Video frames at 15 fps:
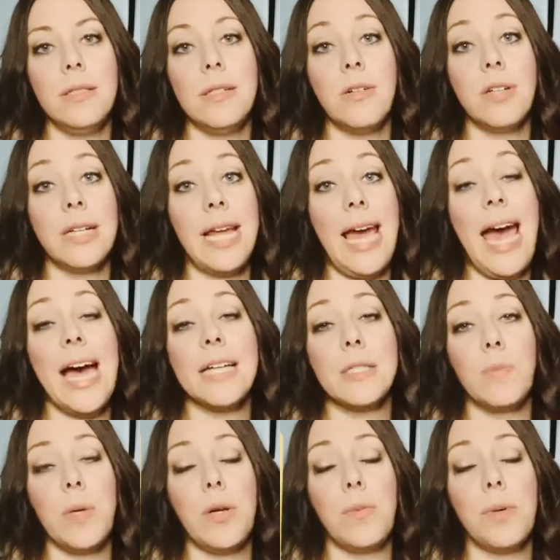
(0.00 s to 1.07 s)
or it has
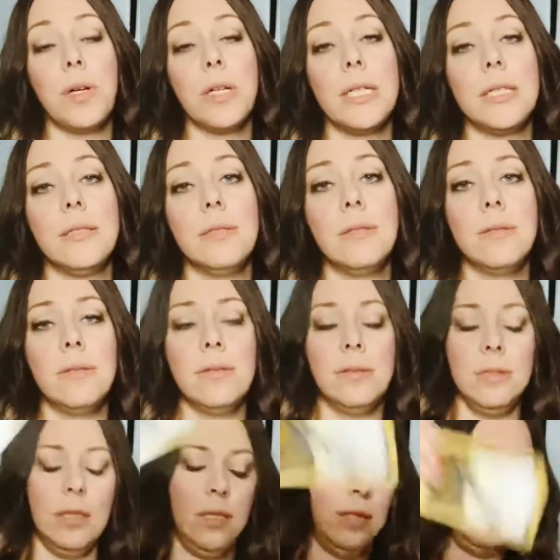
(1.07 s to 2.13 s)
been a burden
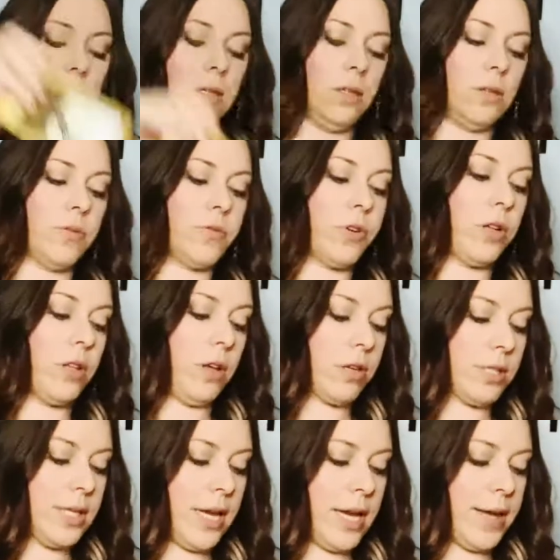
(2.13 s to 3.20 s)
for a long
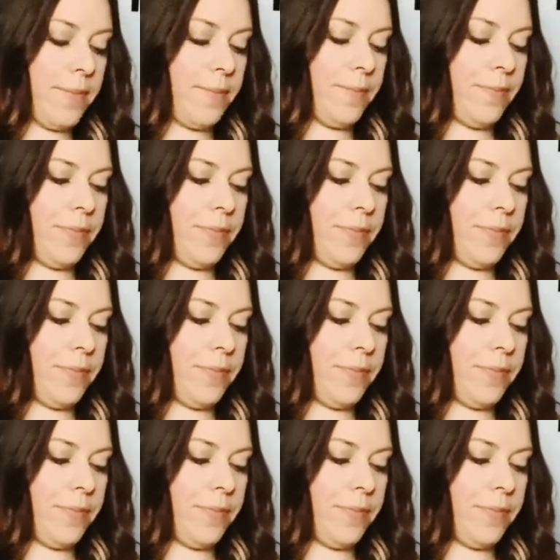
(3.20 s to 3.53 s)
time.